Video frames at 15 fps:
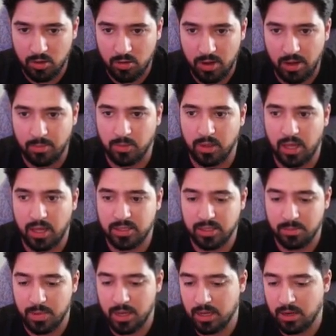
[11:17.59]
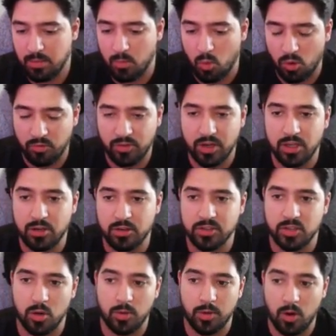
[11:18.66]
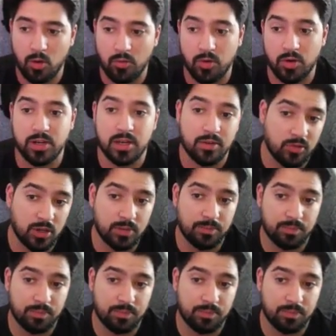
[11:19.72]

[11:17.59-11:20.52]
I'm glad to make more videos going over different